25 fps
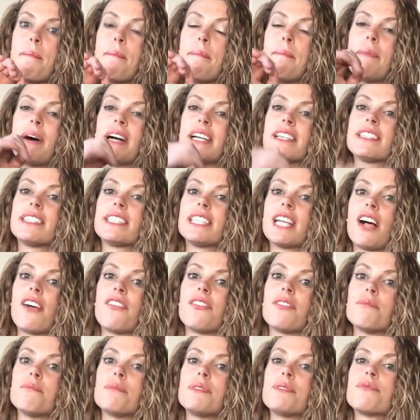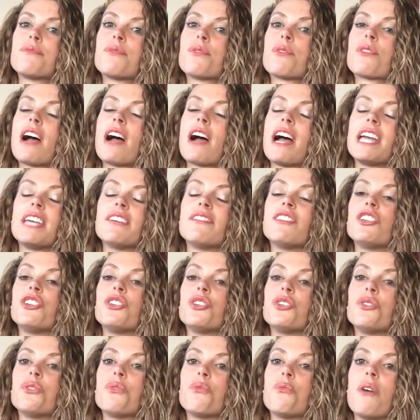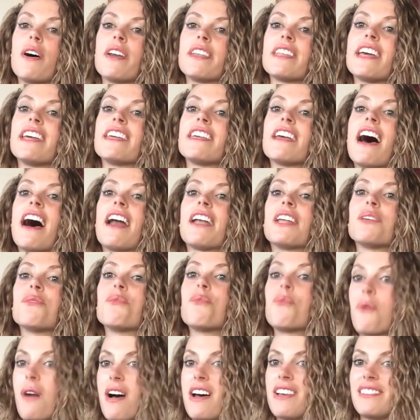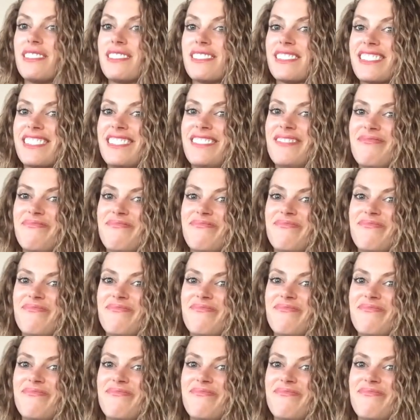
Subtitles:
myself before I even knew what a yachtie was.